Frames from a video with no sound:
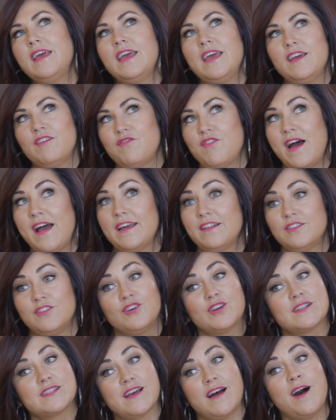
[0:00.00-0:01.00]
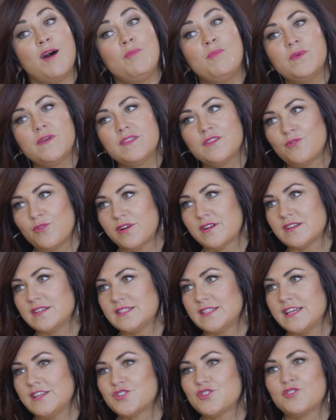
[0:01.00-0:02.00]
If I looked up in the
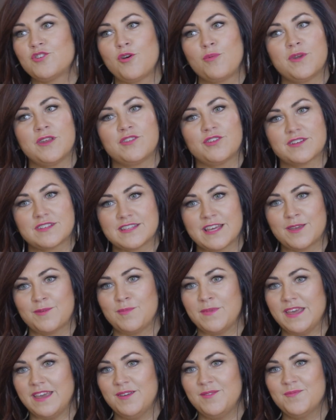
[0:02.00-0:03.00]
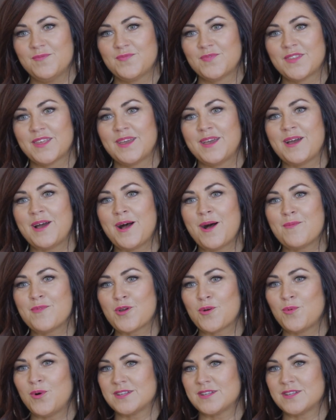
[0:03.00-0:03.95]
organization, nobody looked like me. Um, there